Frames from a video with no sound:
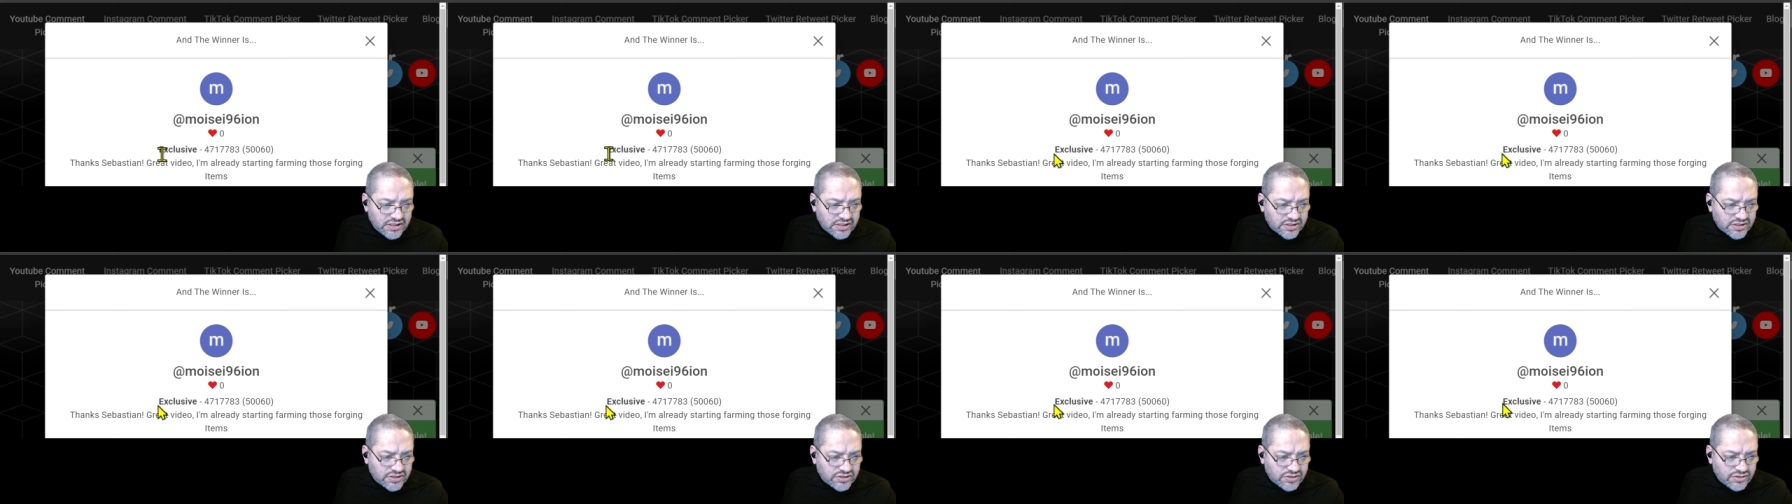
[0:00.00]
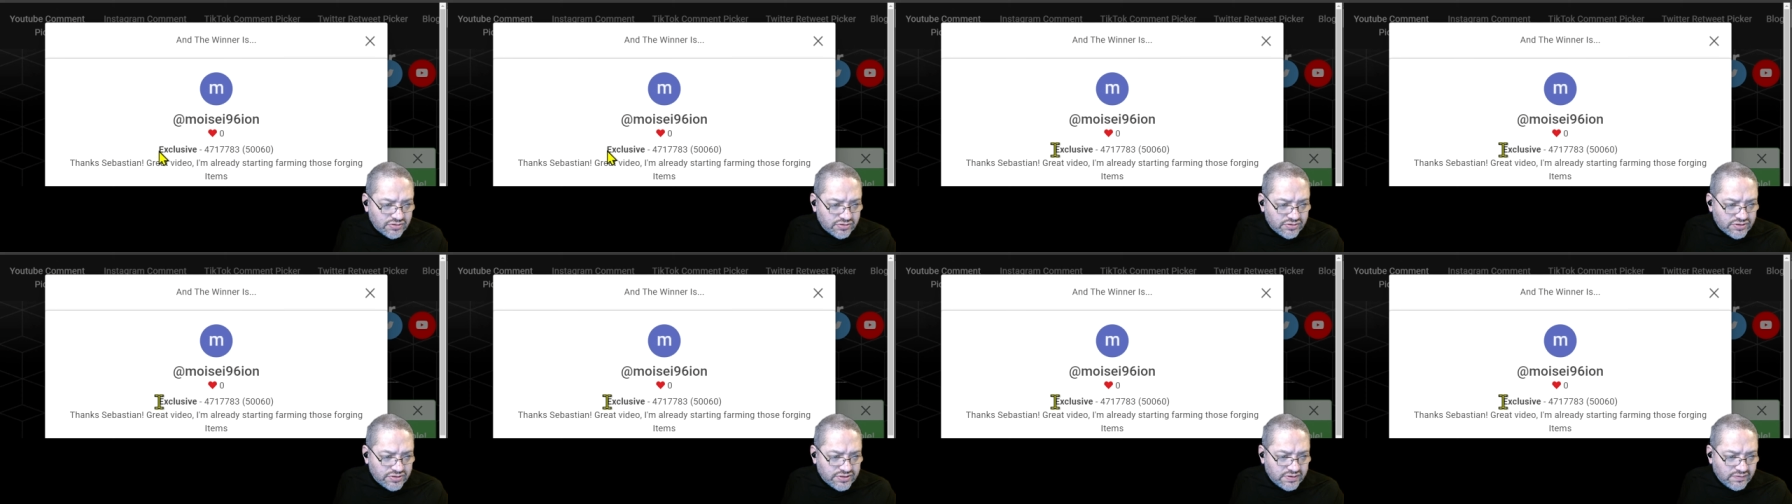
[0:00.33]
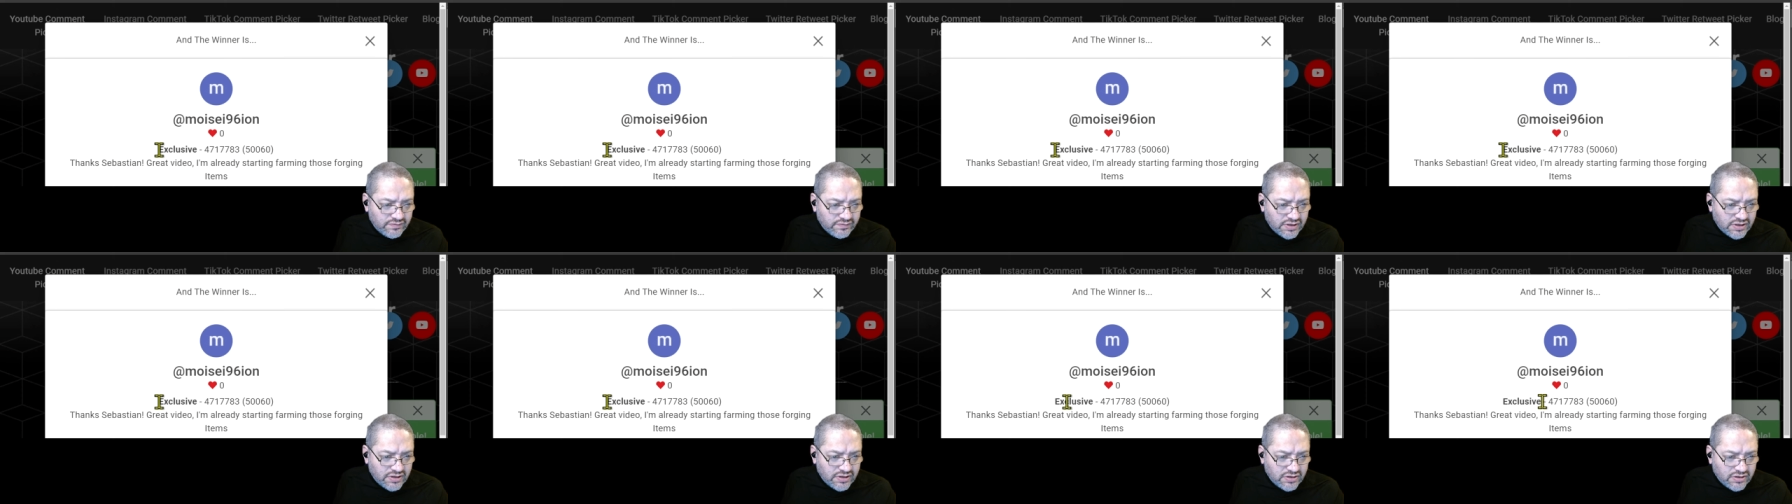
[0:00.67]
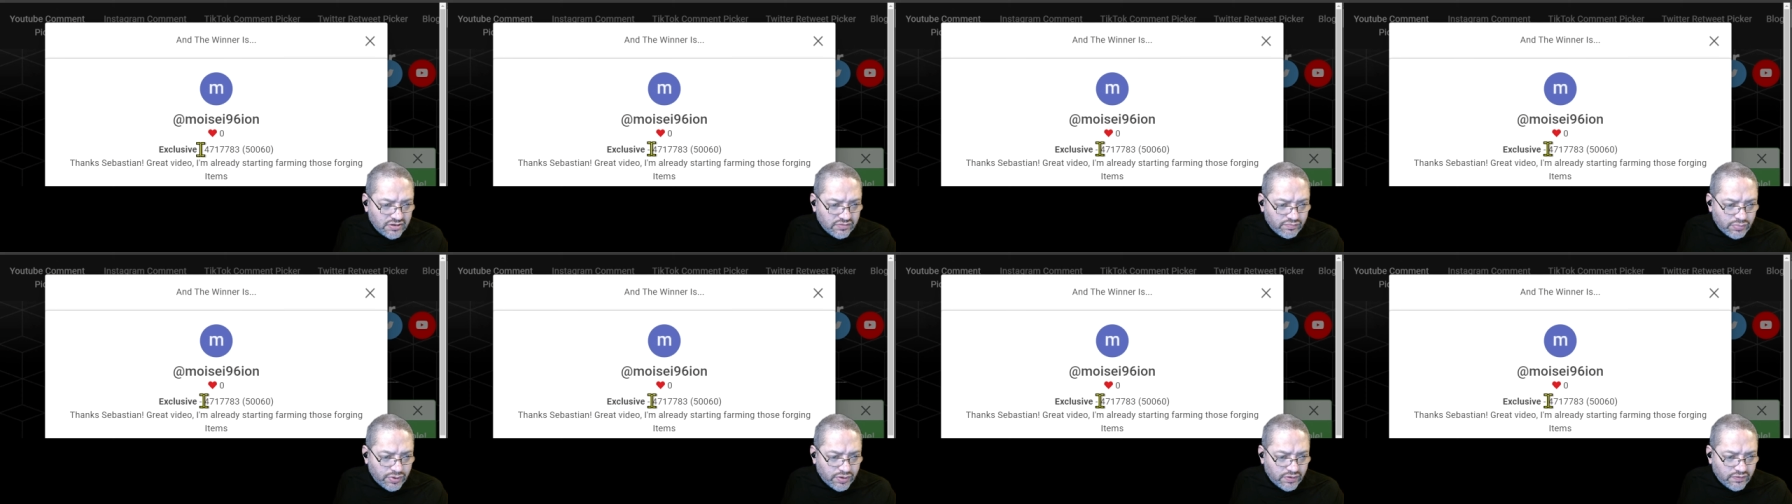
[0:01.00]
the exclusive
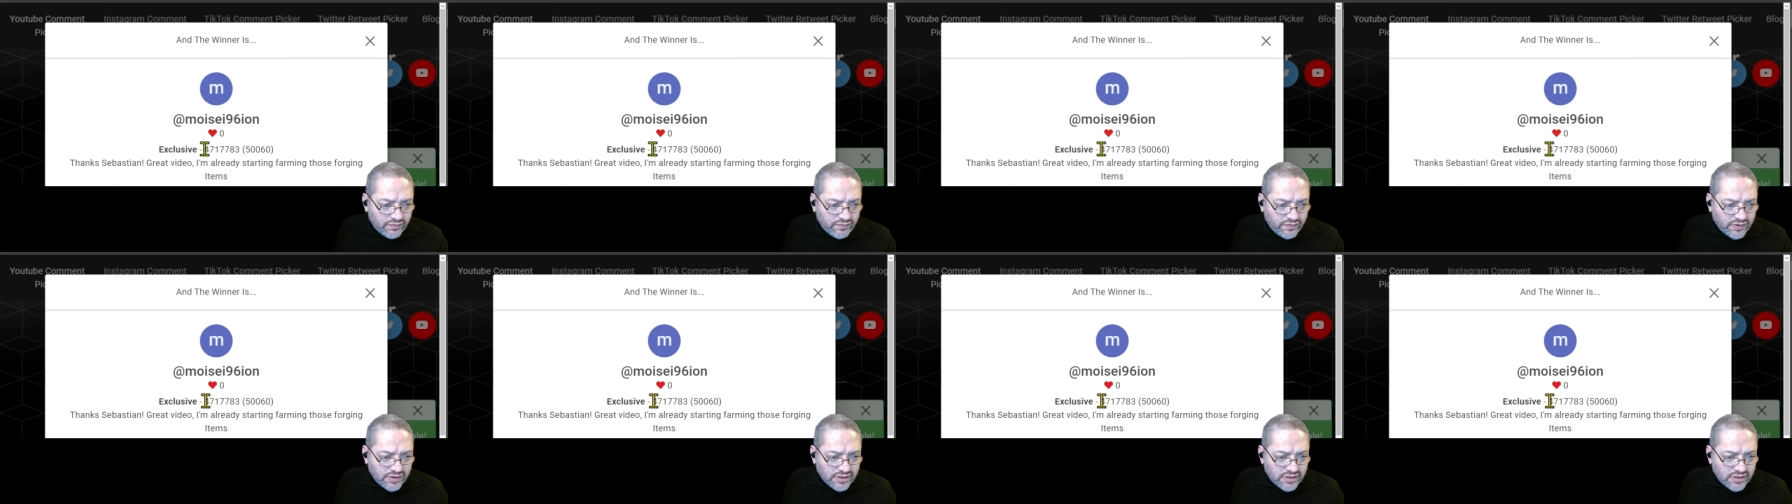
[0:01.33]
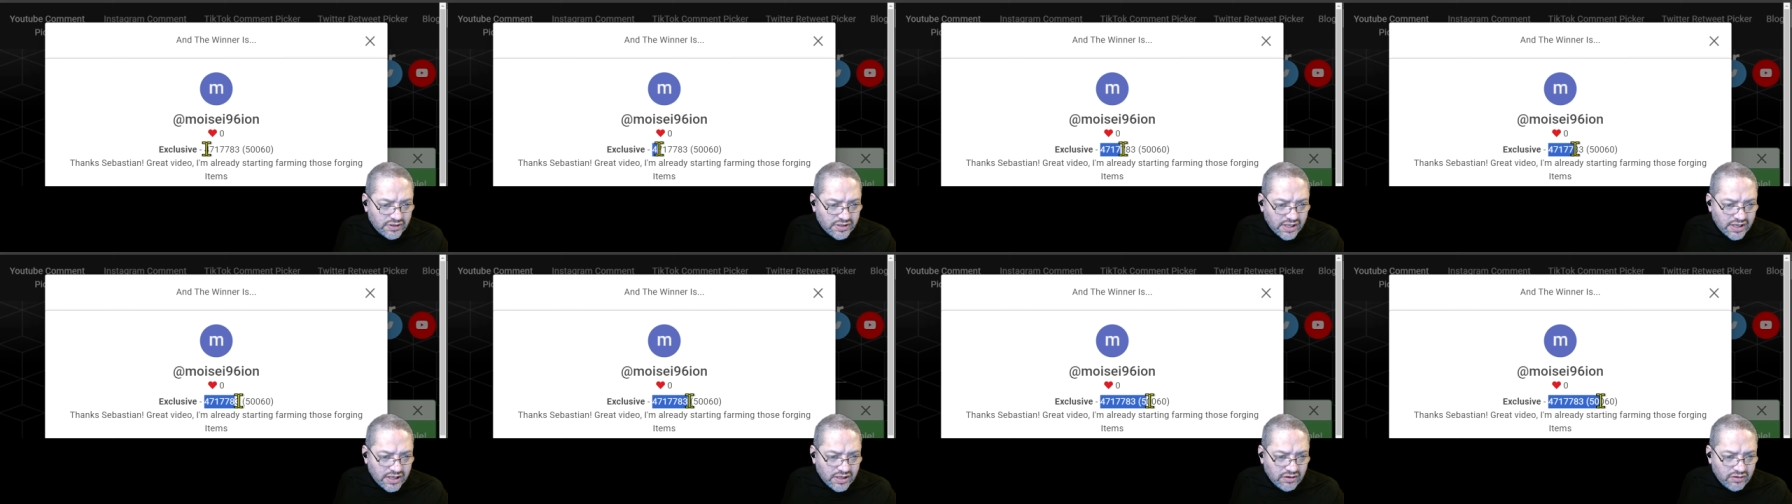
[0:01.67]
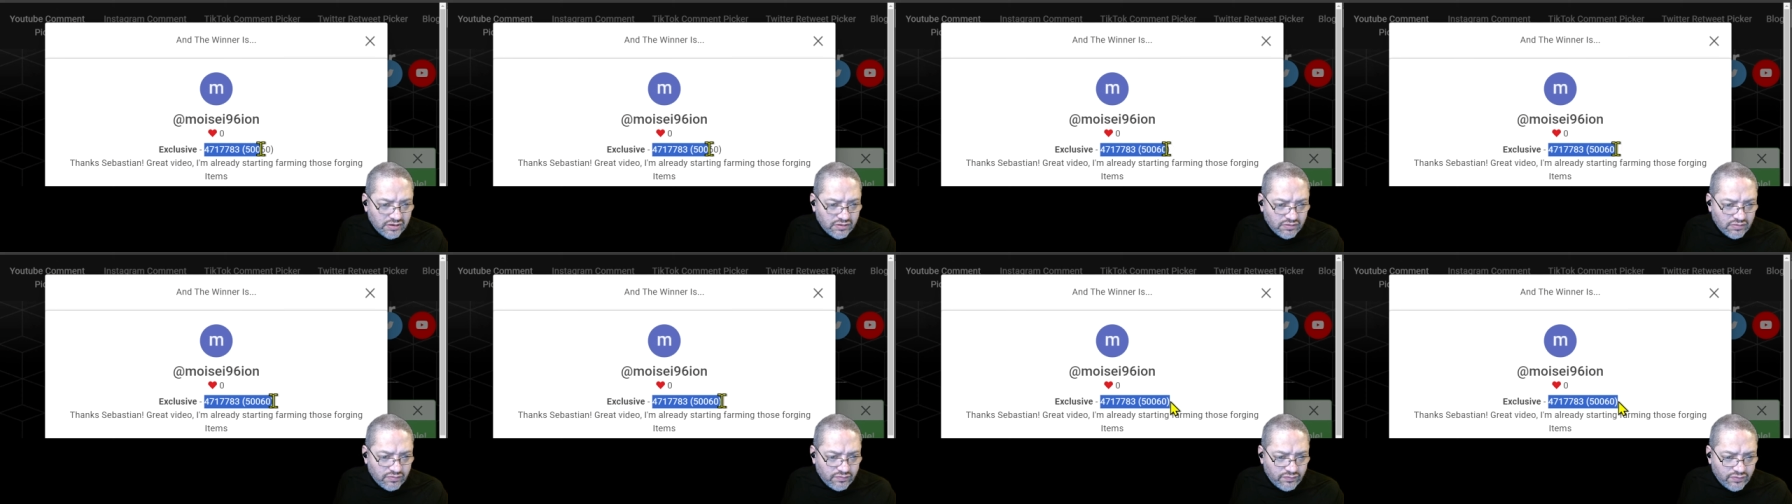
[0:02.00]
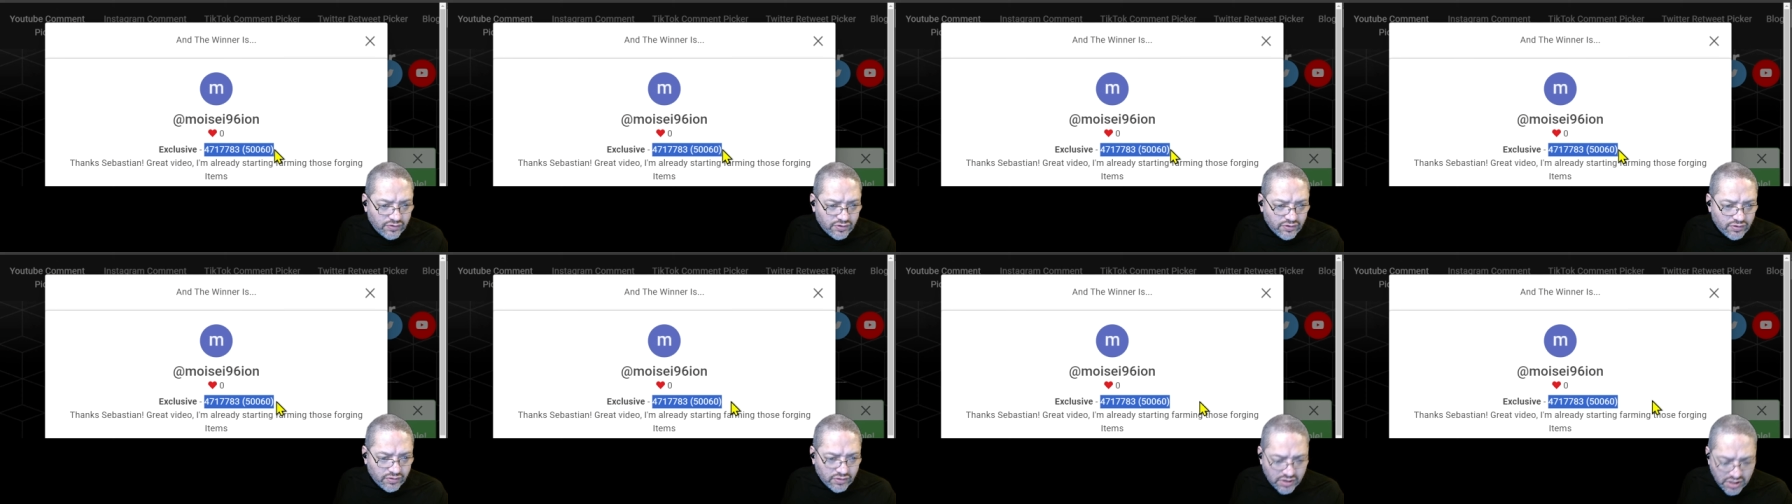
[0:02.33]
there. Perfect. Thank you
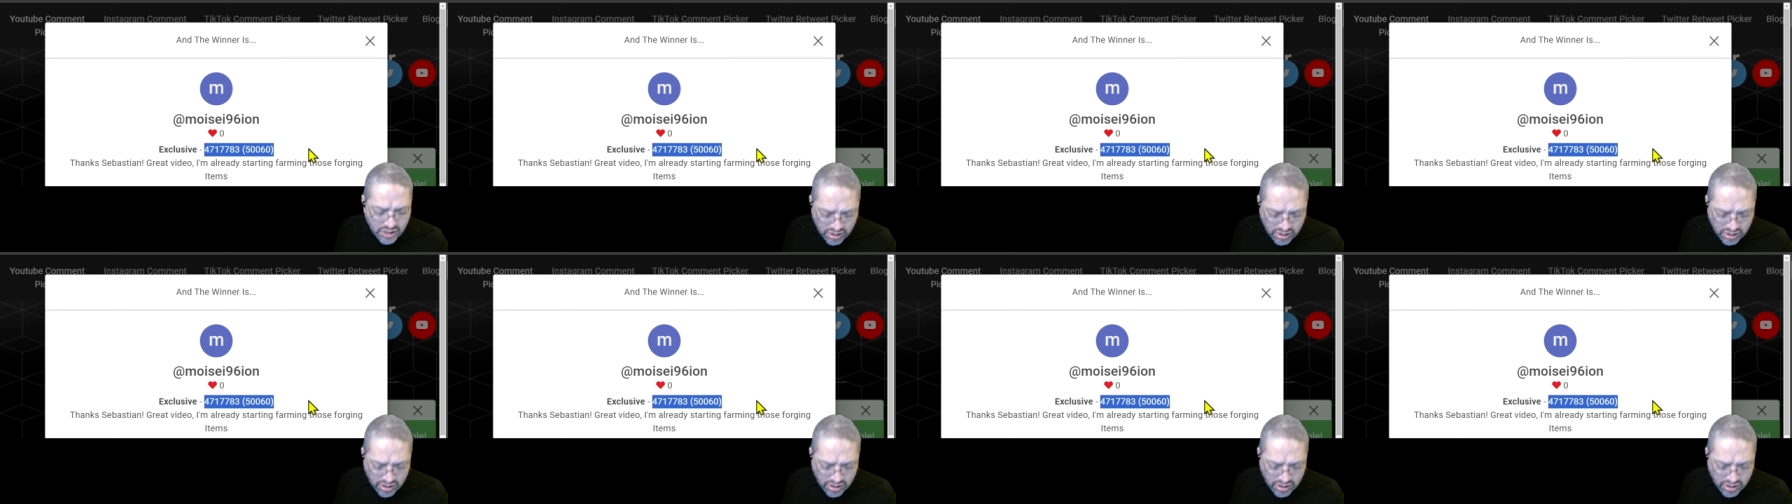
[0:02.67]
for your